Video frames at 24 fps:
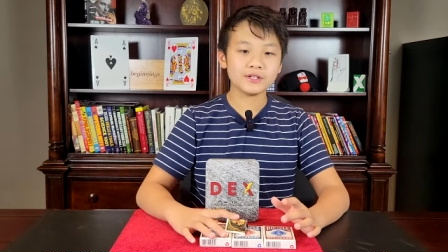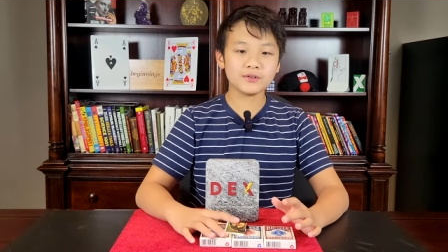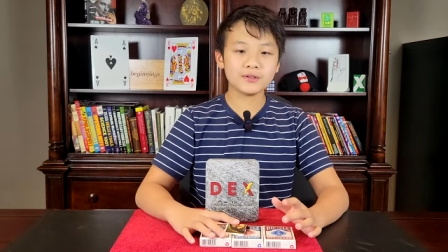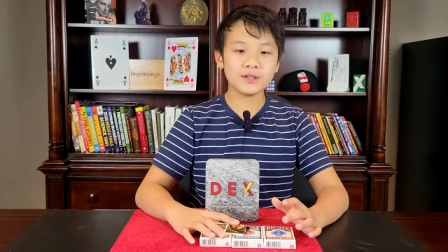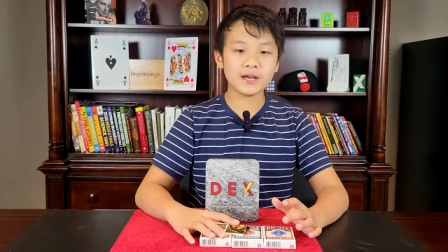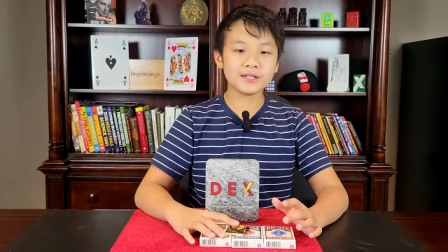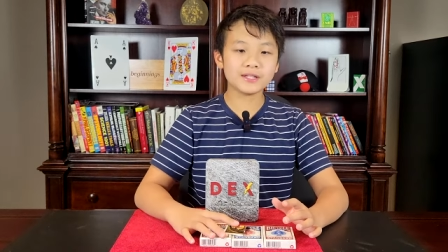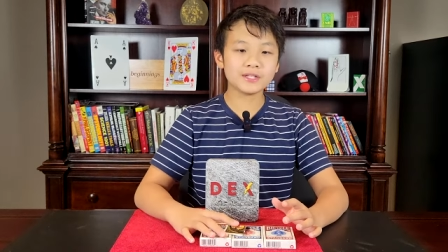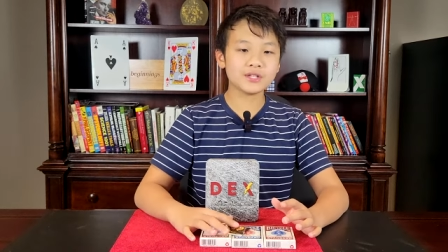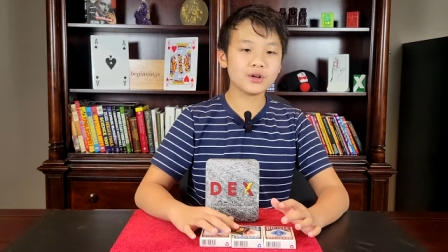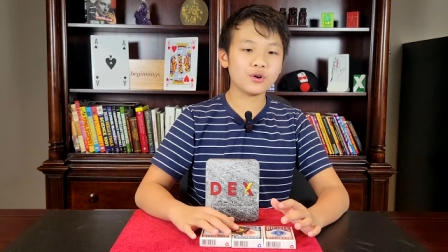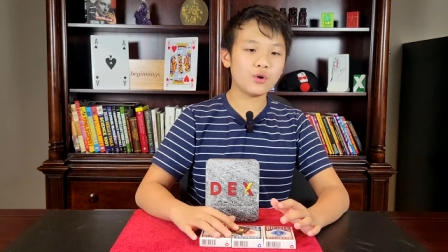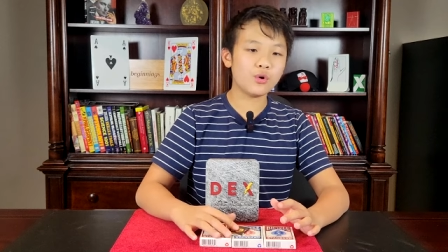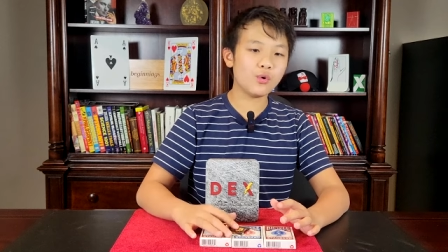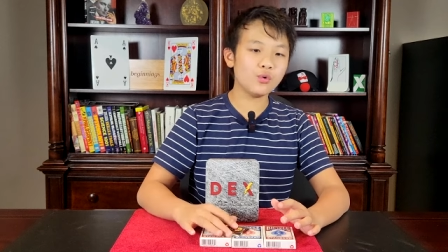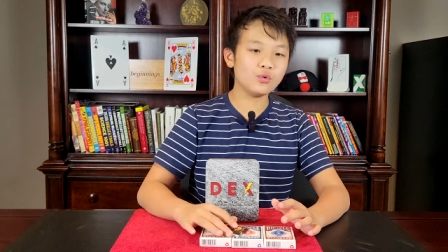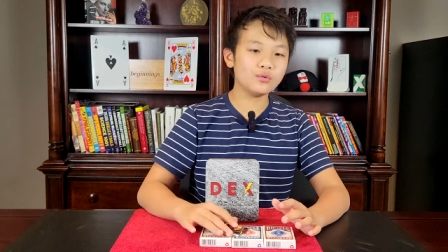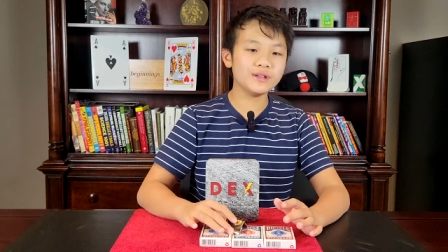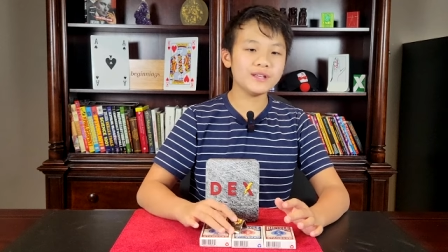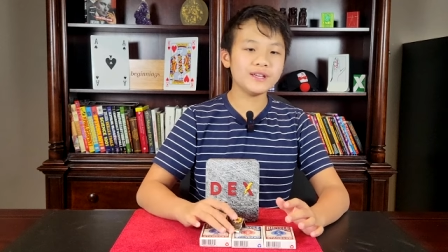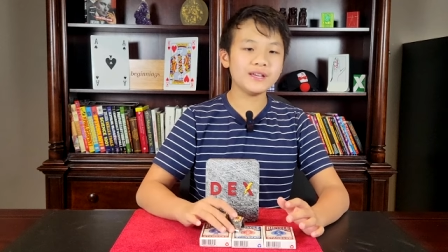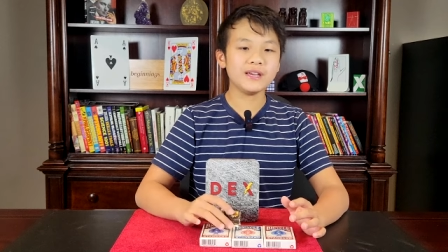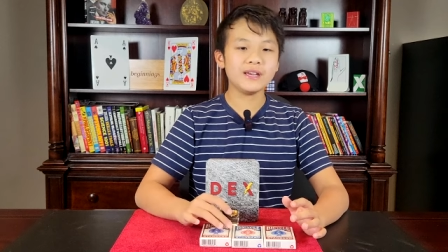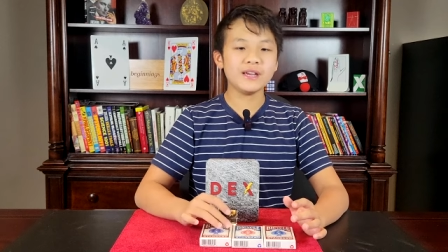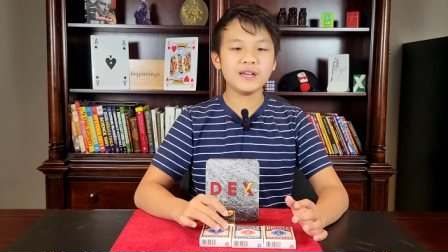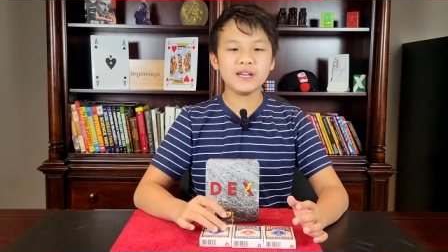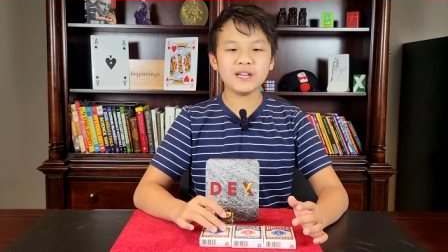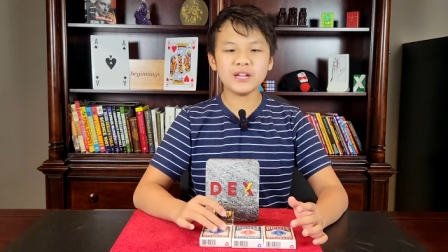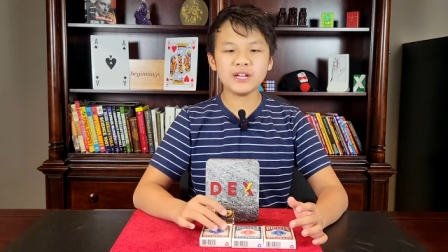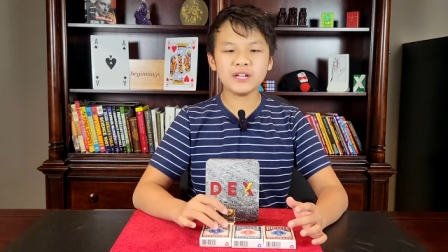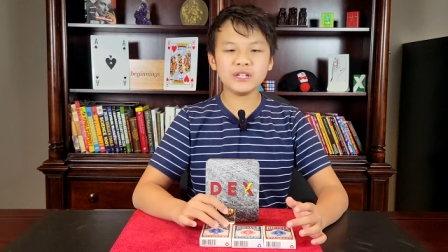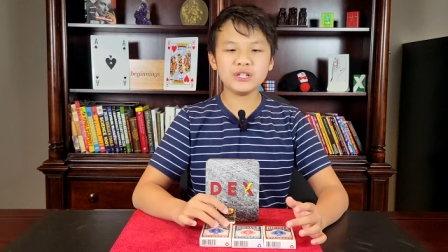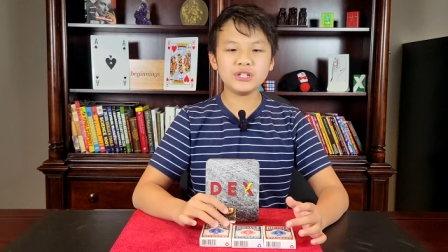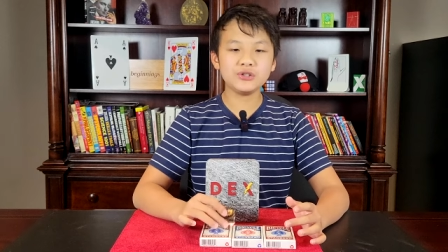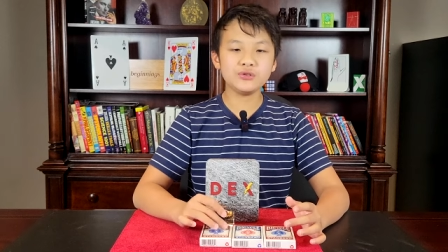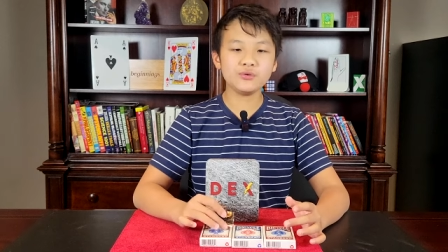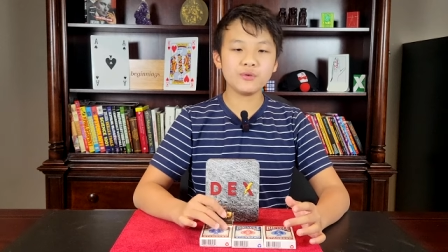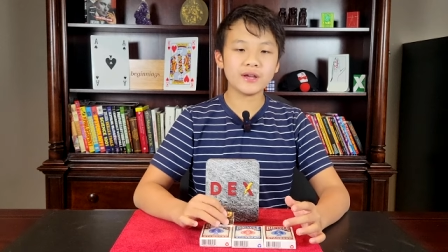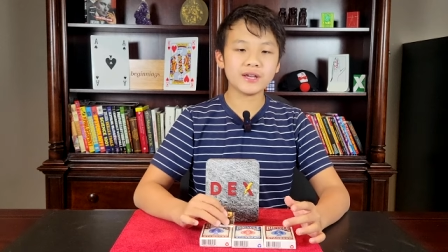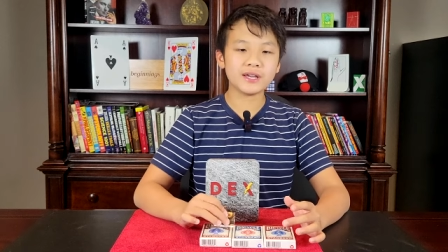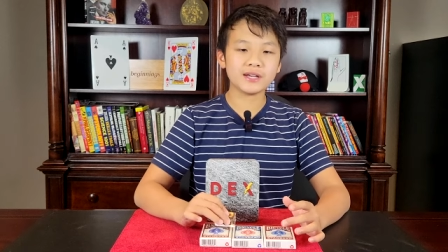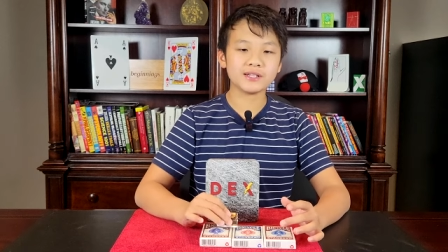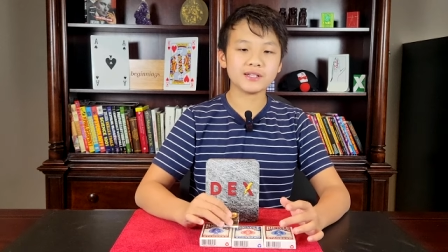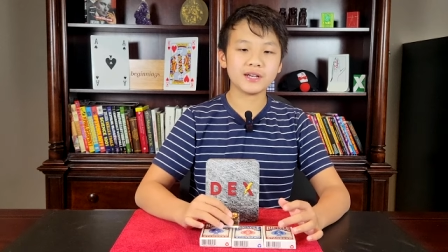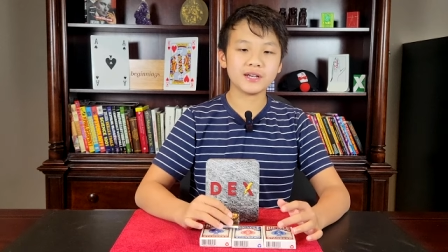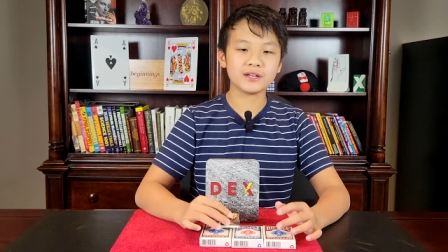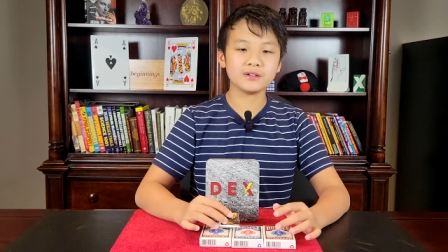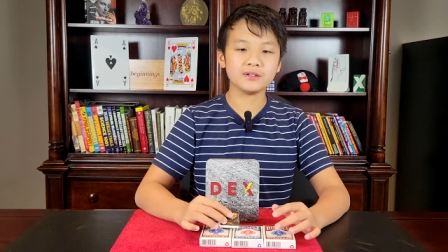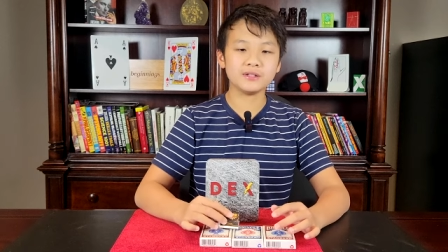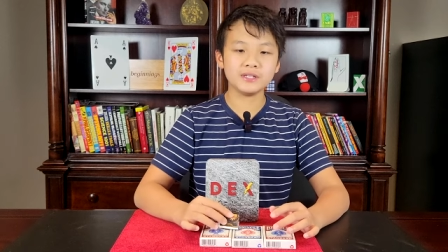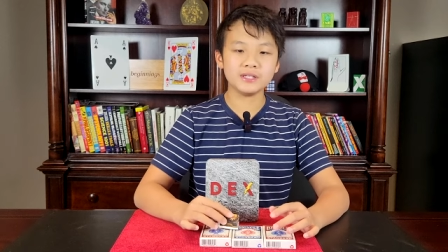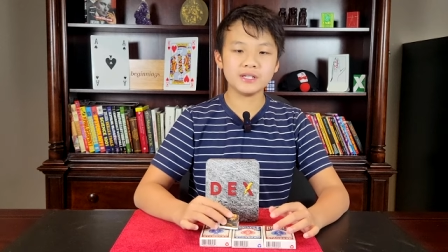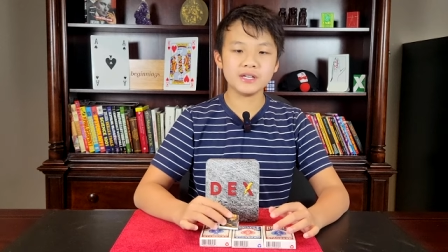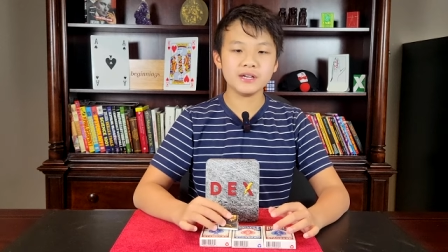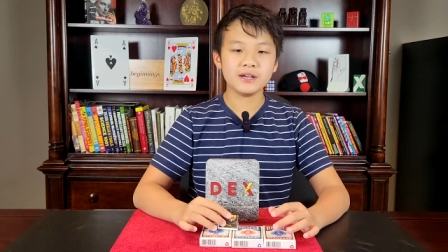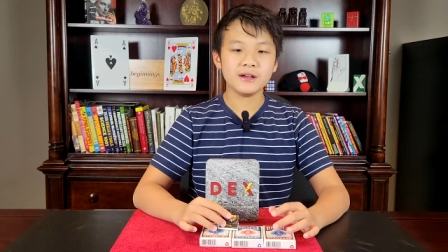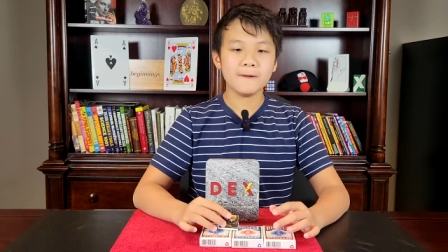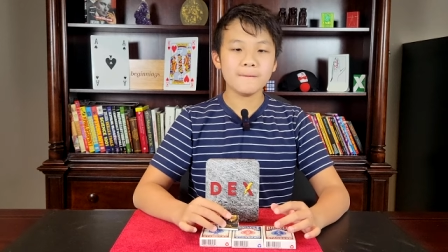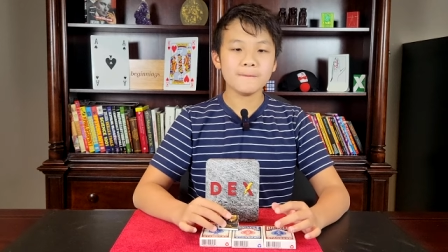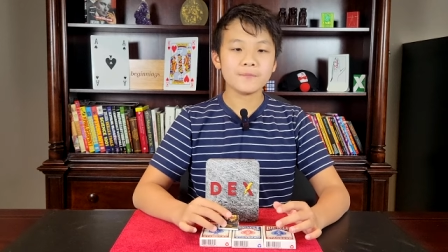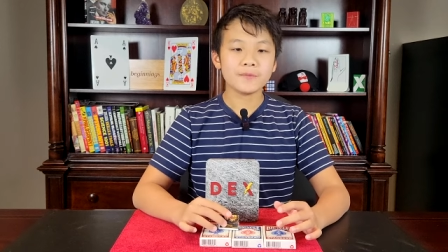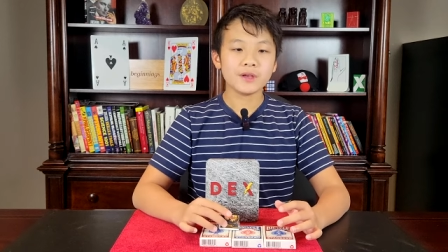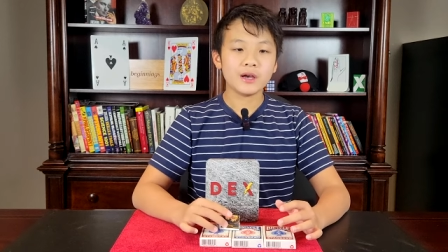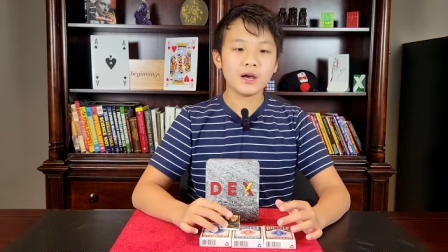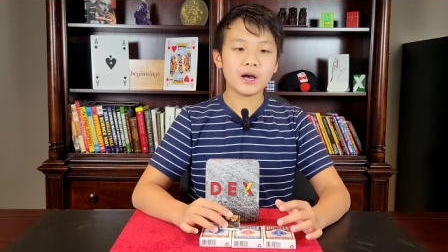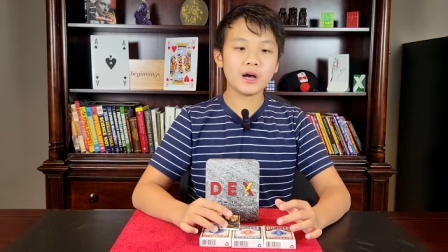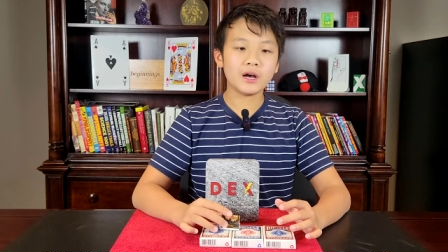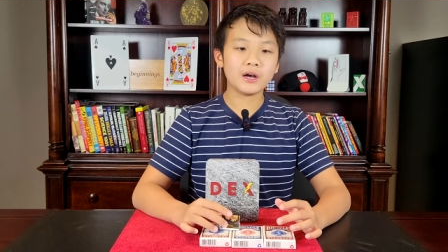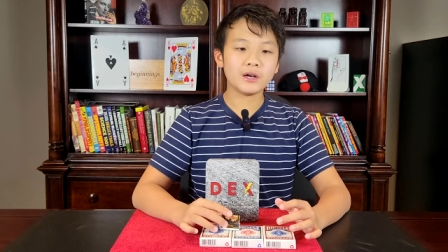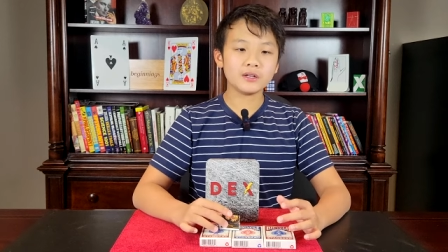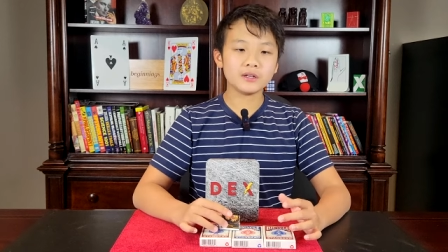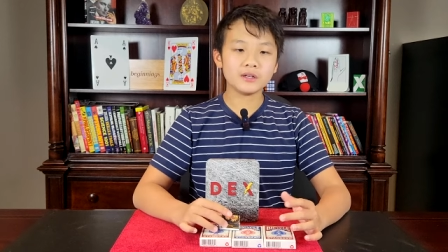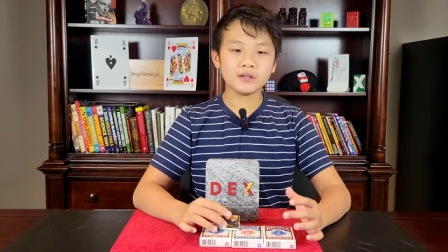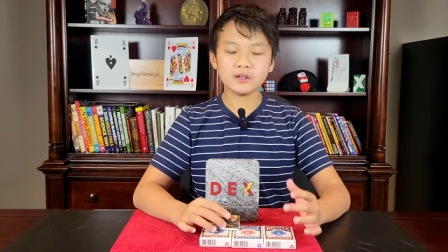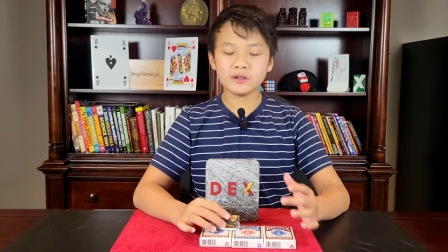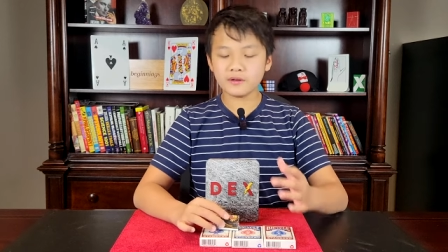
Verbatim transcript: So that's the only issue I guess I could see. Uh,